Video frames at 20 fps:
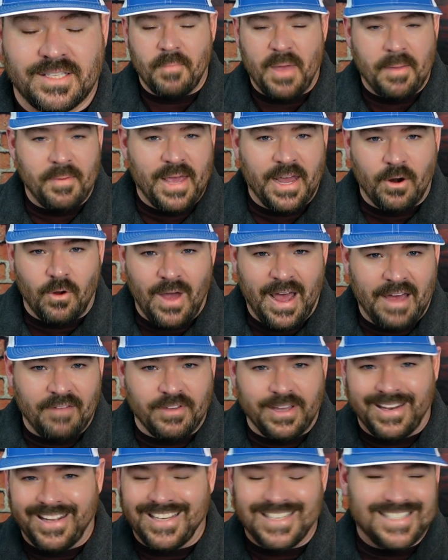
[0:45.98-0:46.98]
And maybe I don't have
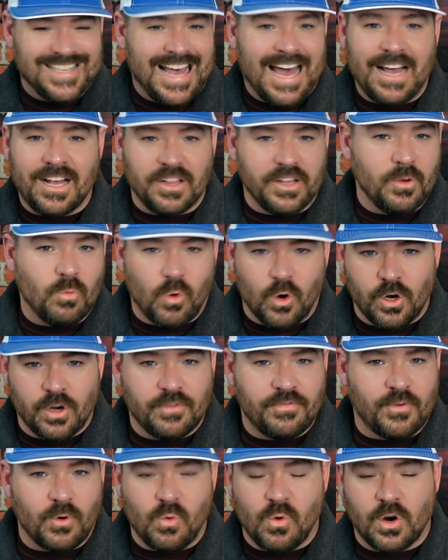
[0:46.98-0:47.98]
it exactly word
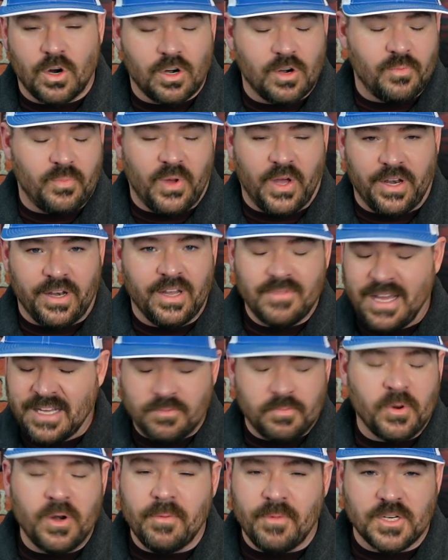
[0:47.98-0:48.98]
for word, but that's
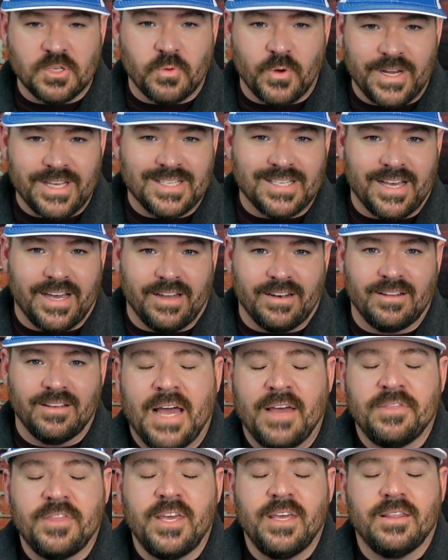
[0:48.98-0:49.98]
pretty much what he said.
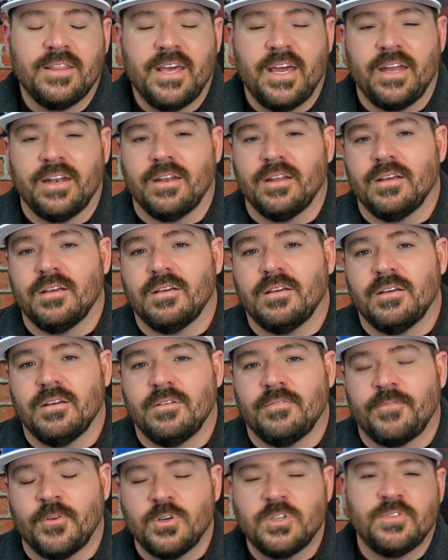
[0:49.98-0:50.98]
I think that,
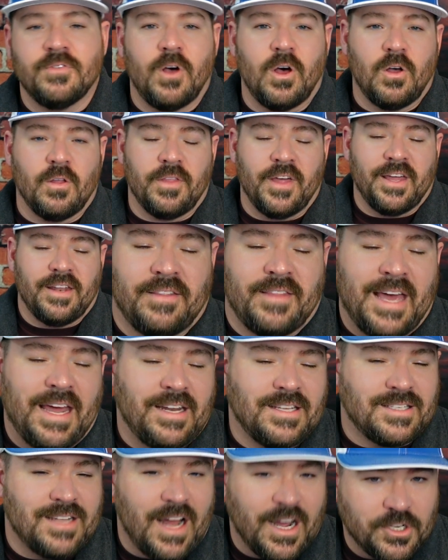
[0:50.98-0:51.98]
first of all, that, that
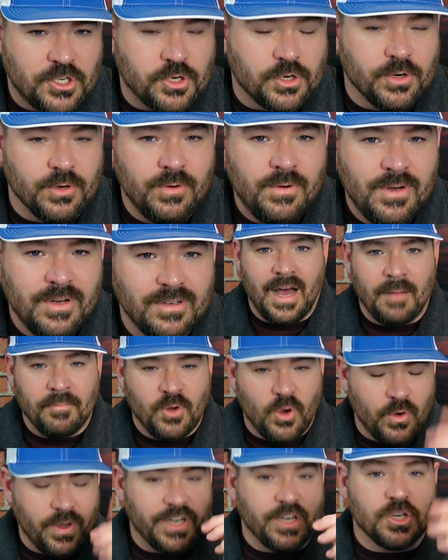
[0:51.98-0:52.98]
is not true. I'm
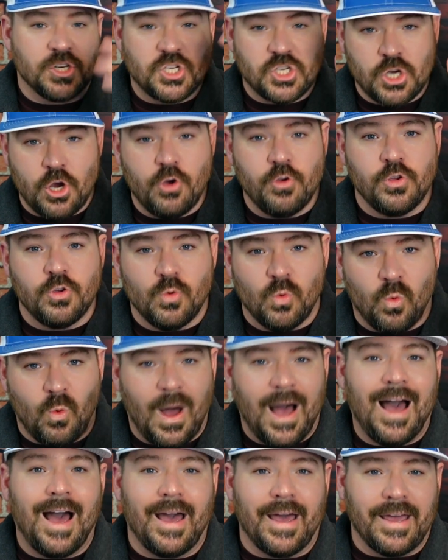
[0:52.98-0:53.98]
going to show you
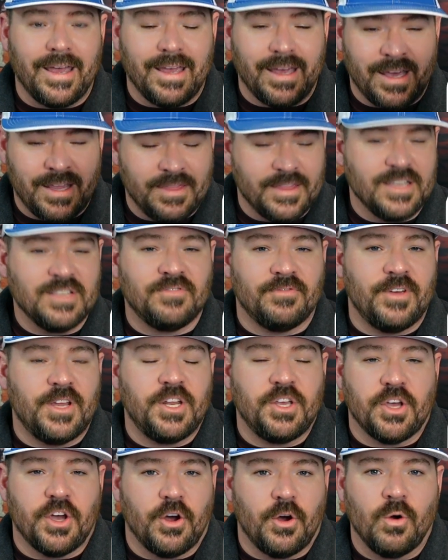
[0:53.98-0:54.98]
why in this
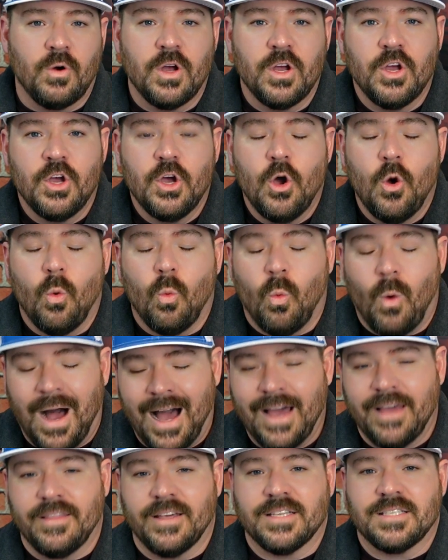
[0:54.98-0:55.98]
video
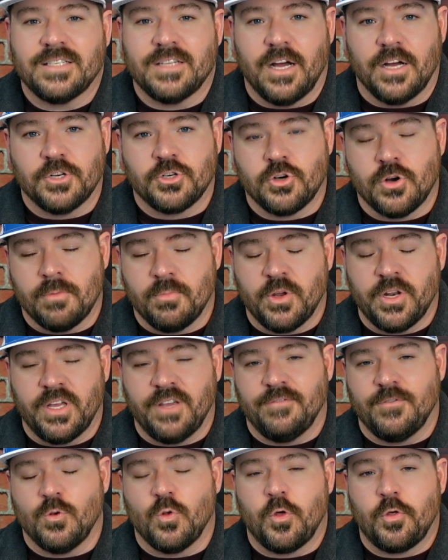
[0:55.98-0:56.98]
why that's not true. I'm going to
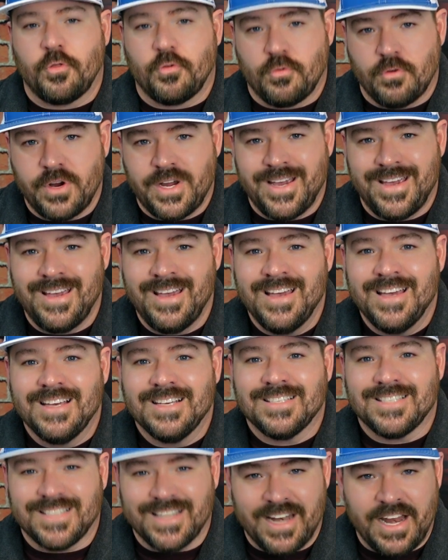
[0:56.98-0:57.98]
give you three
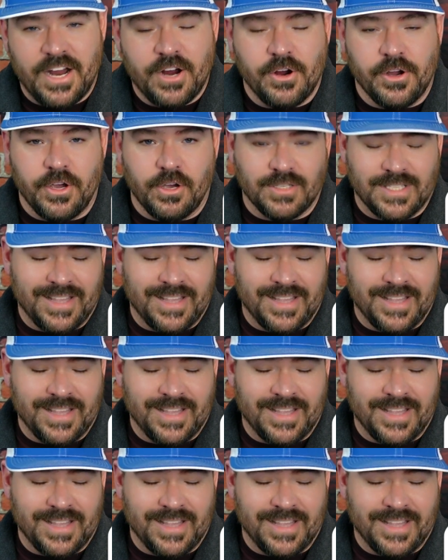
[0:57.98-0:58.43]
scenarios.